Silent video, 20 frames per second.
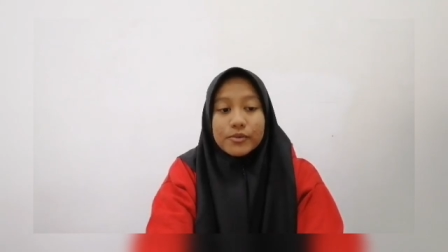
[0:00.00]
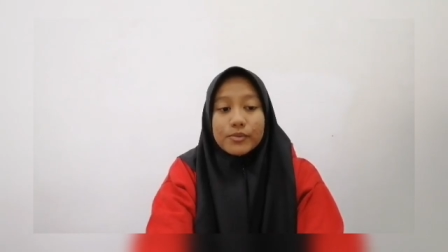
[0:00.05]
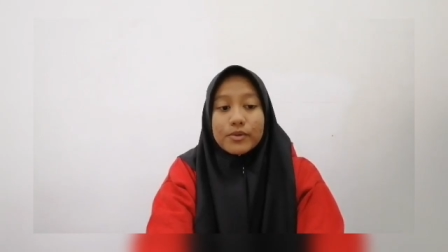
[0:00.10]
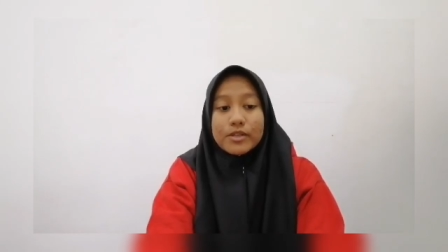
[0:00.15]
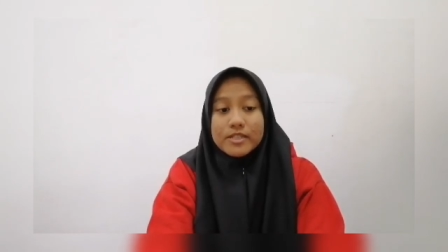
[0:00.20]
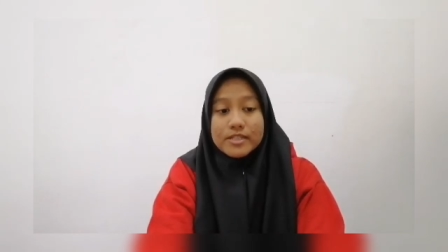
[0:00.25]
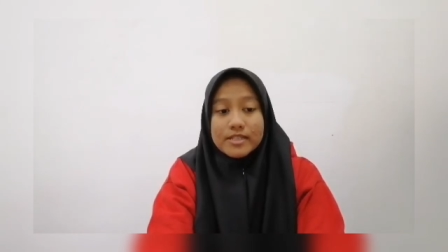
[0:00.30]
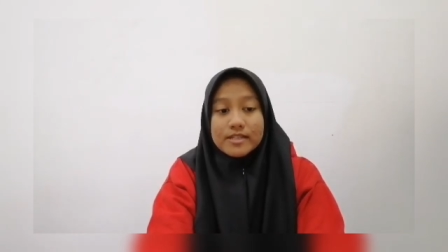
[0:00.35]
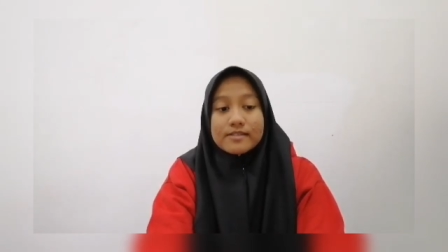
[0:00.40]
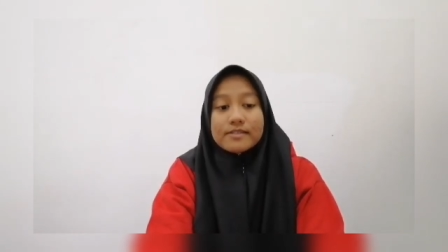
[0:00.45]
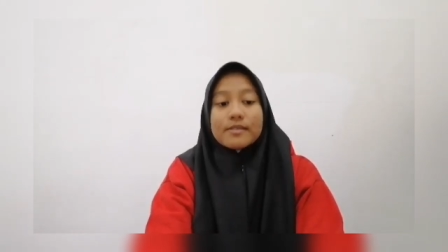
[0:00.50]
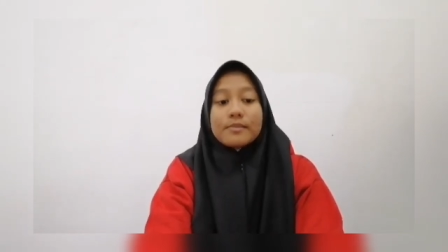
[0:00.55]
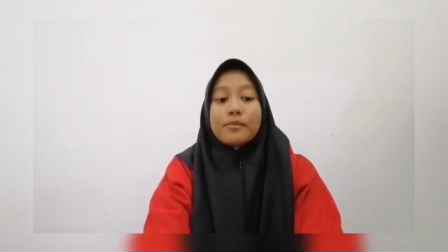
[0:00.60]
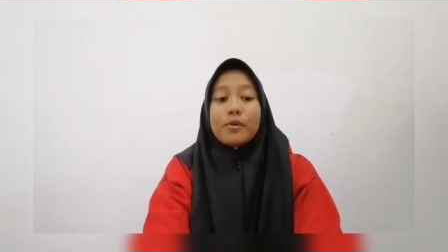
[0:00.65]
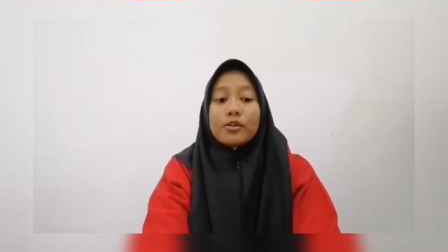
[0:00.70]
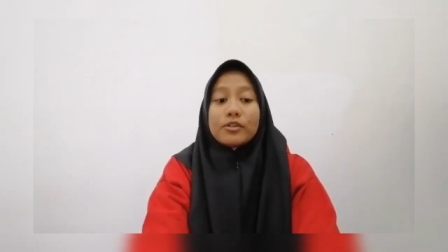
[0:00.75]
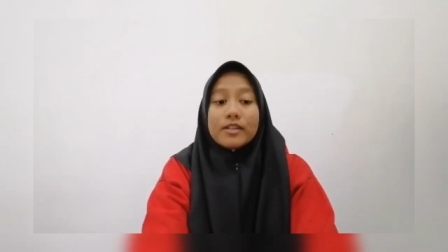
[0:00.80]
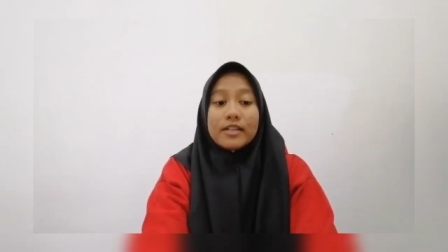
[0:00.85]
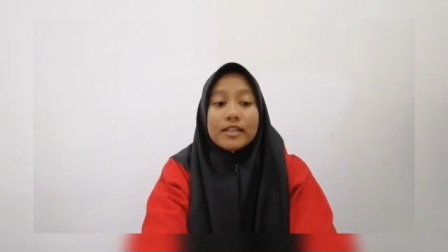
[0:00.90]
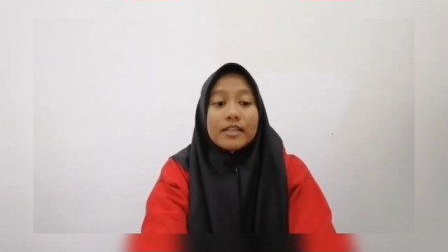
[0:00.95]
which is a
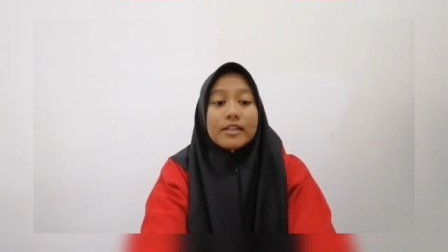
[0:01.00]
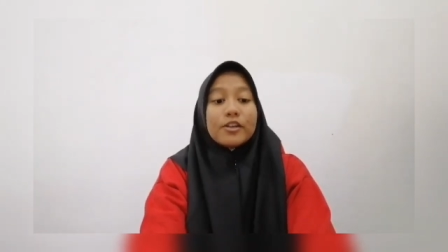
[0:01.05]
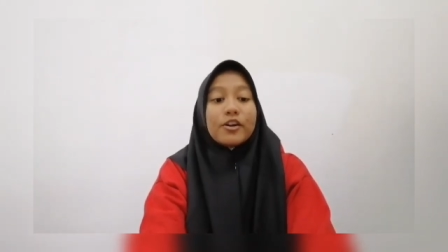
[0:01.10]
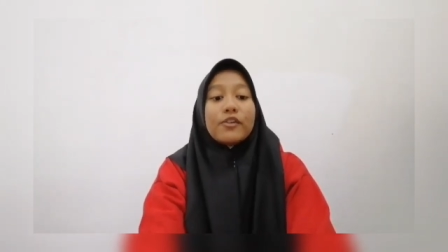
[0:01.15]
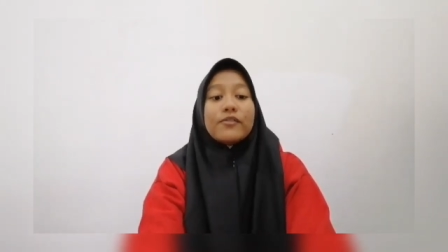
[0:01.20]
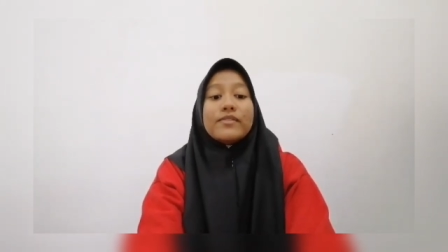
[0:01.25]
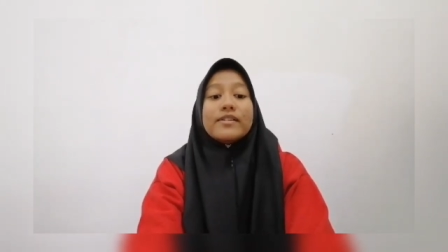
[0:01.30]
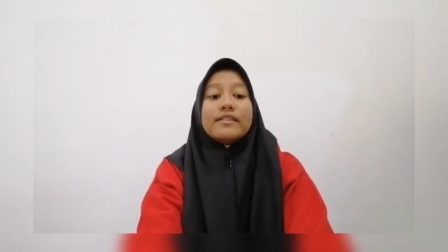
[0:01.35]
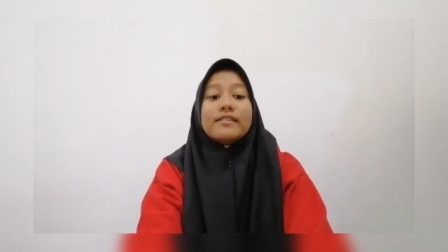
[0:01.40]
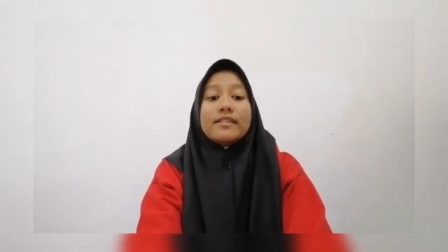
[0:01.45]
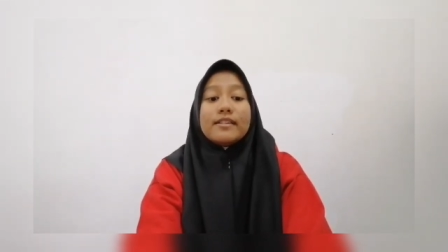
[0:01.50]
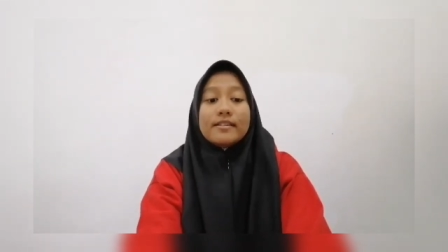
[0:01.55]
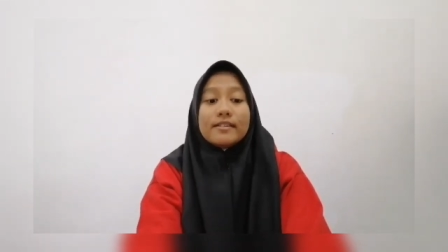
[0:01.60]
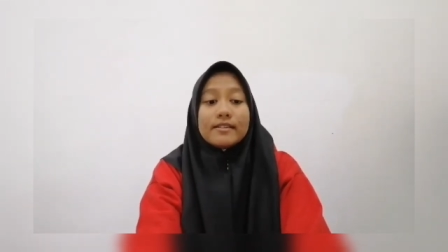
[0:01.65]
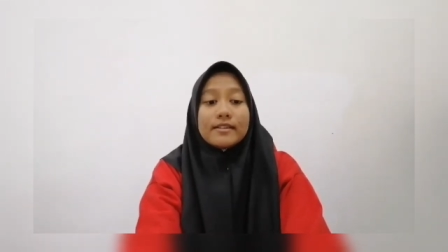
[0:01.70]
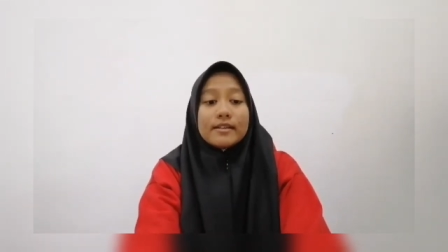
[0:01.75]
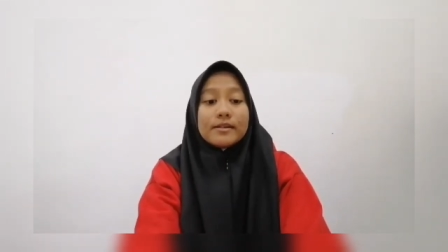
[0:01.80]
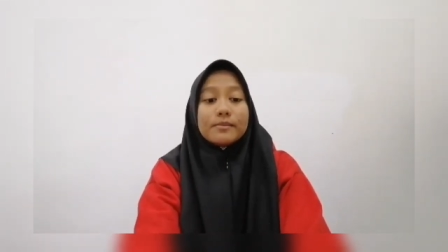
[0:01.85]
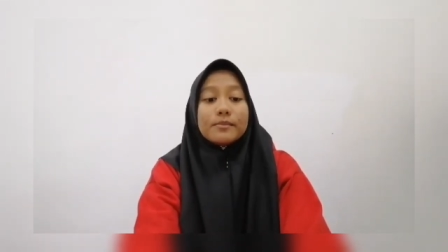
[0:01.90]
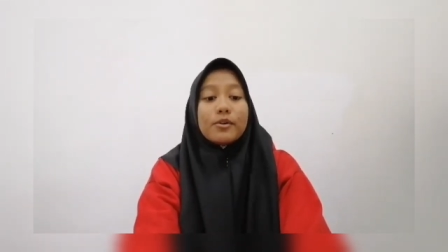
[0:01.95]
modeling of a system